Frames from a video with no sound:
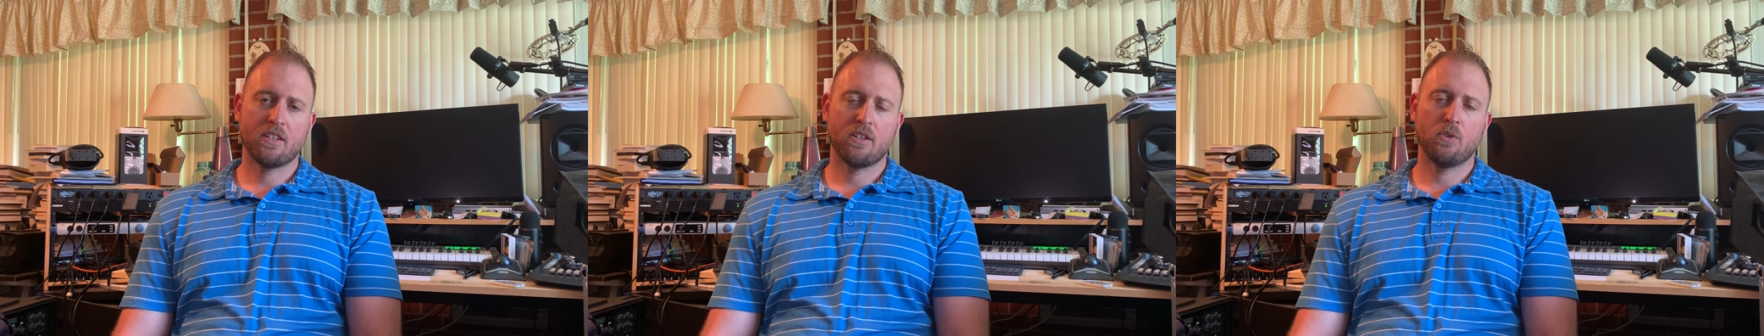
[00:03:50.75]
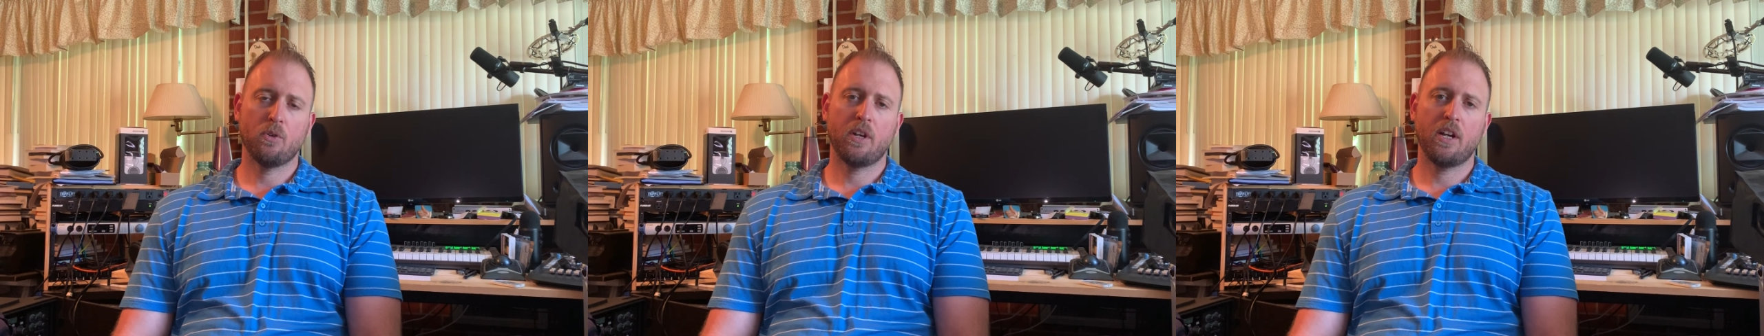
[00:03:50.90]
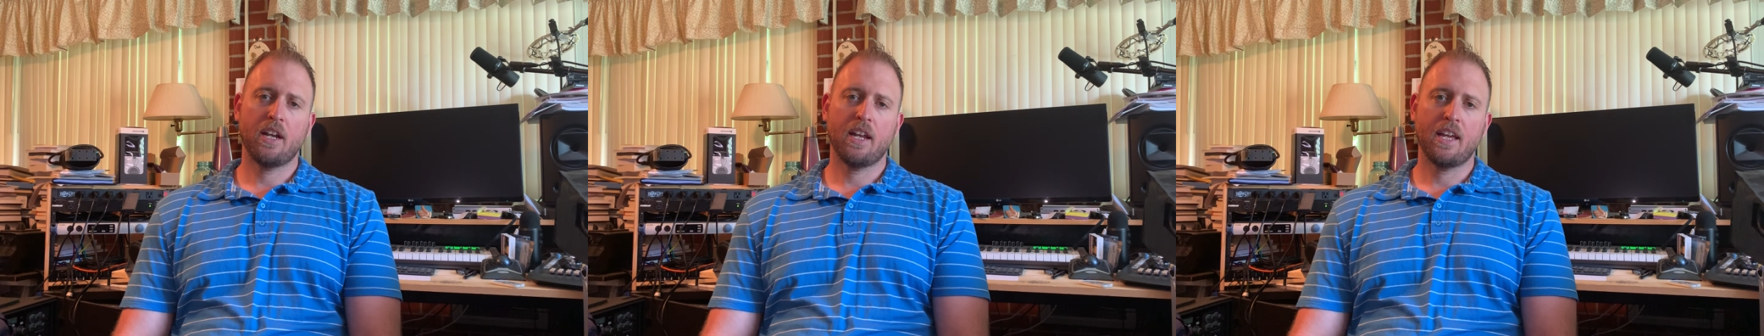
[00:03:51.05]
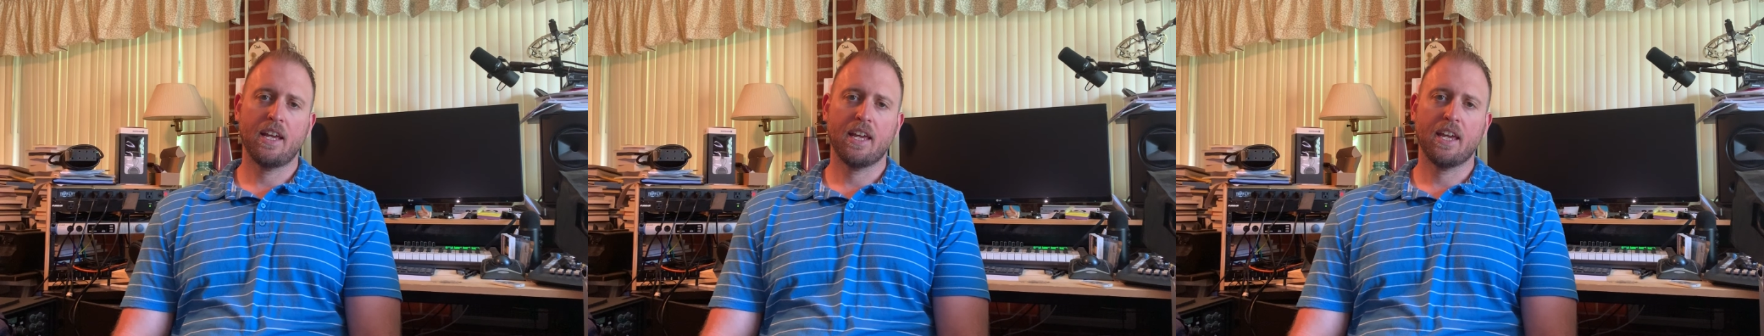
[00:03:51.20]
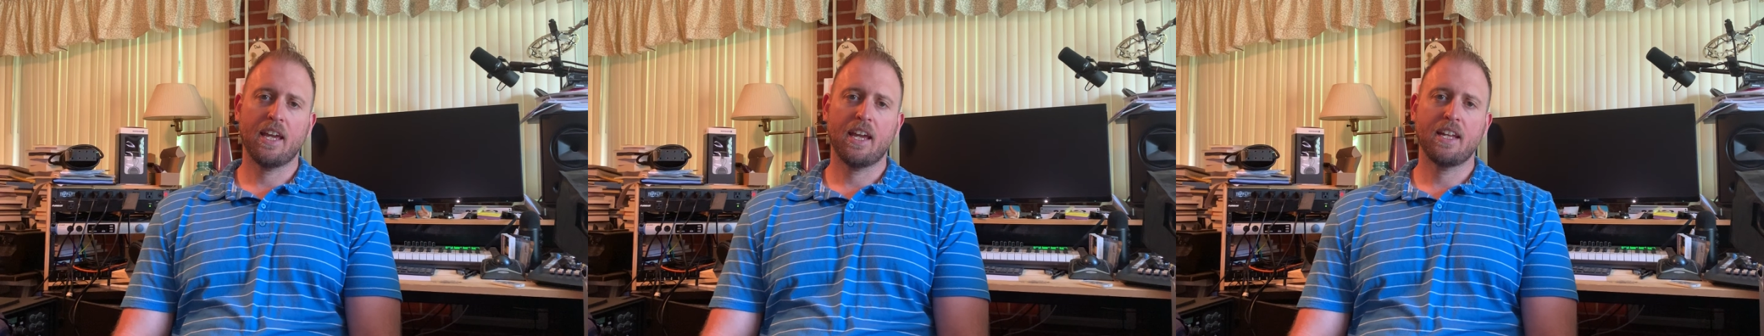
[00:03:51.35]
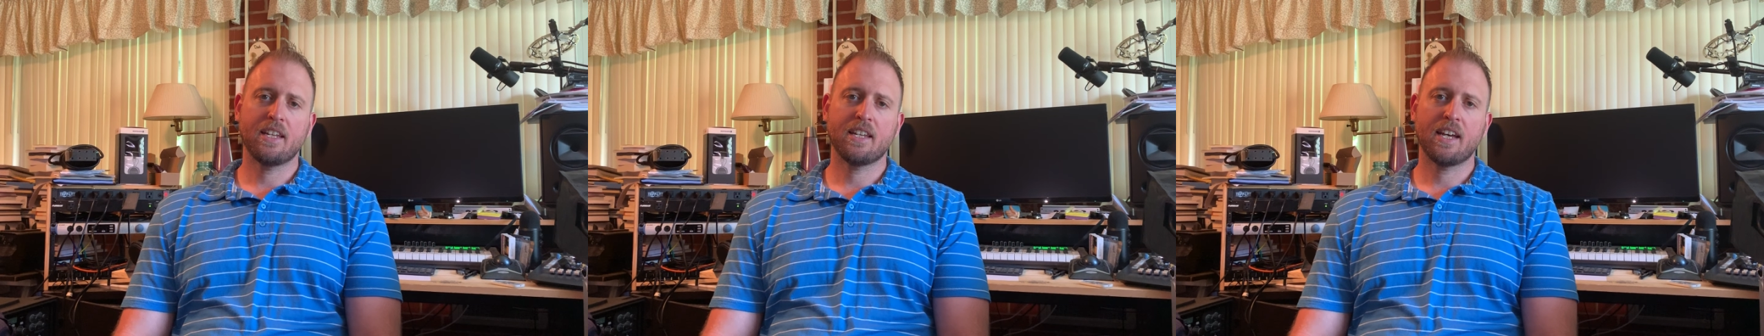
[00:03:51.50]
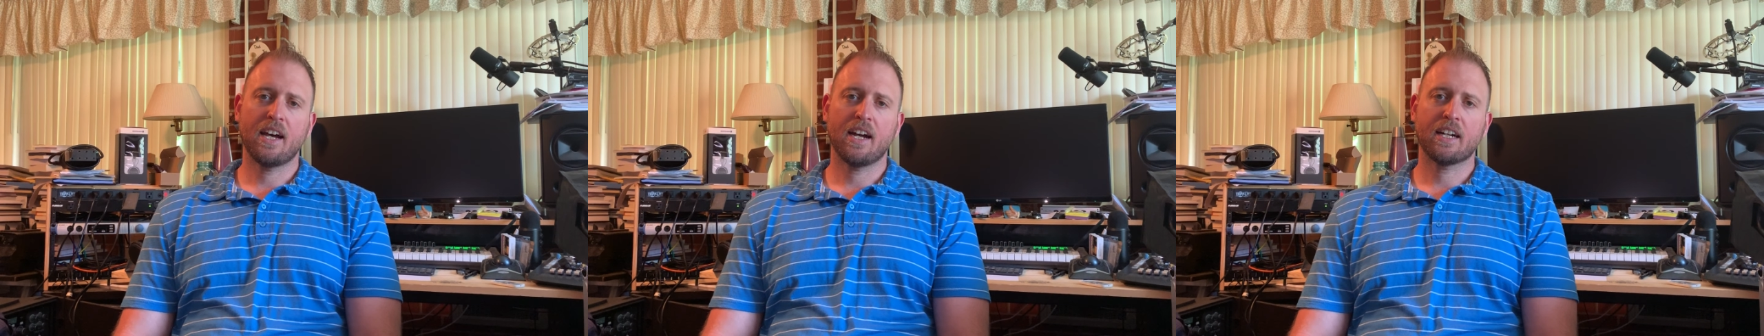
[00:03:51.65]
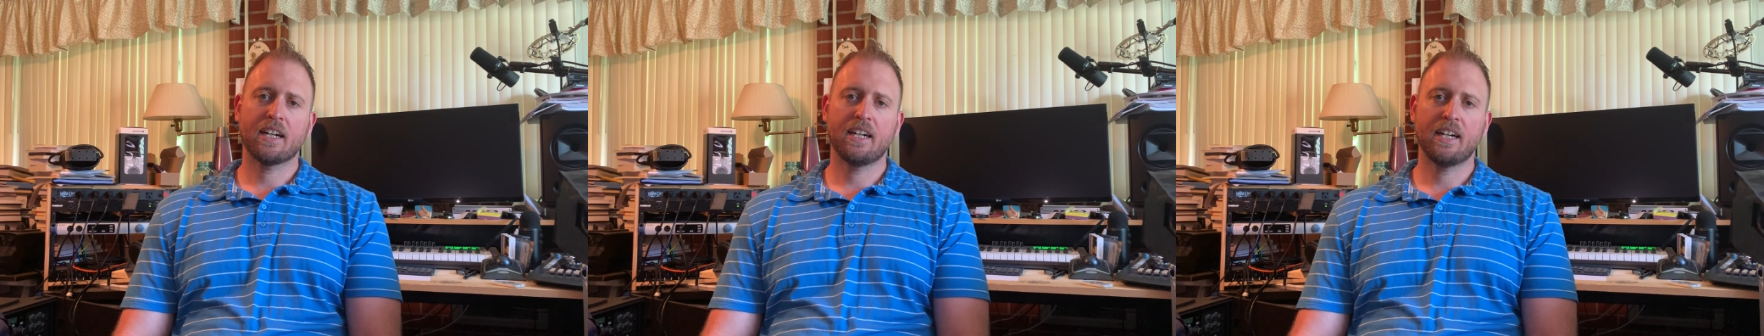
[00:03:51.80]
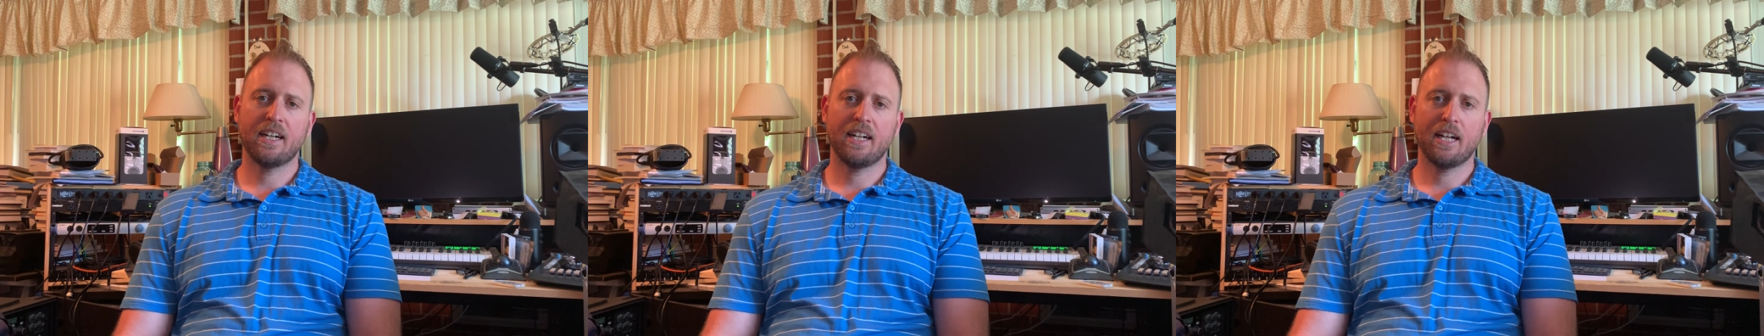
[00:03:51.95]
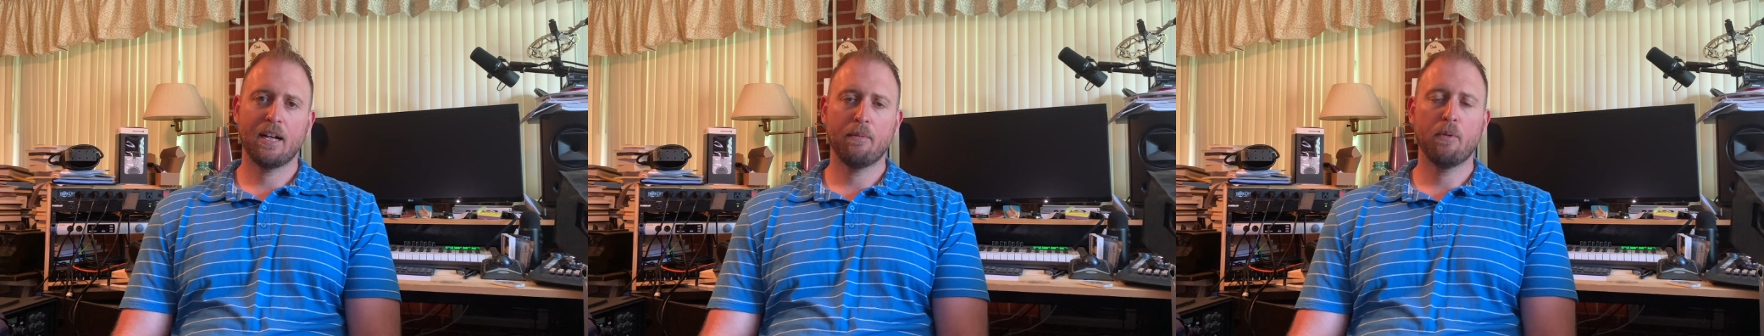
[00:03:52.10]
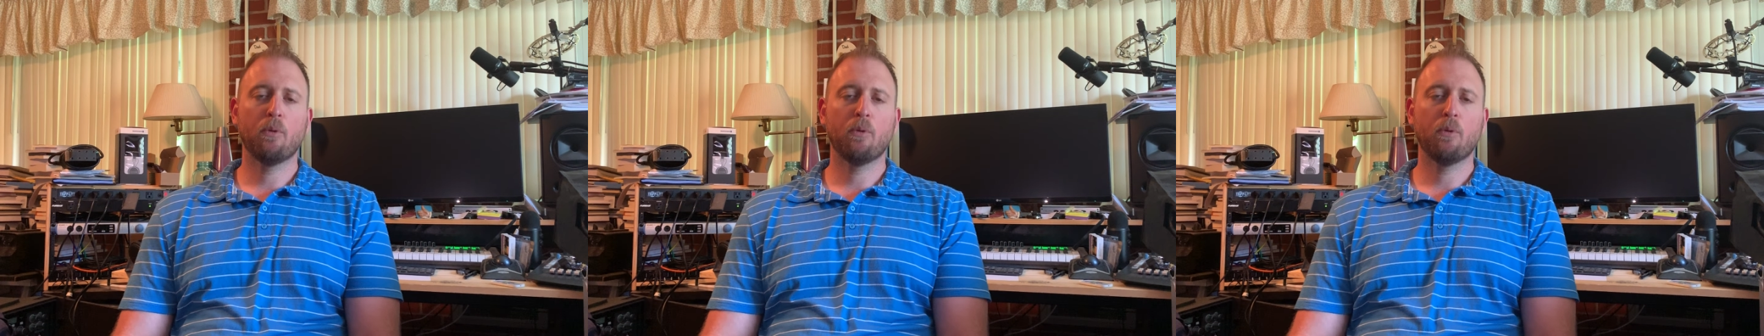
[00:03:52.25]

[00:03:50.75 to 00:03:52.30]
anointed A K dot com.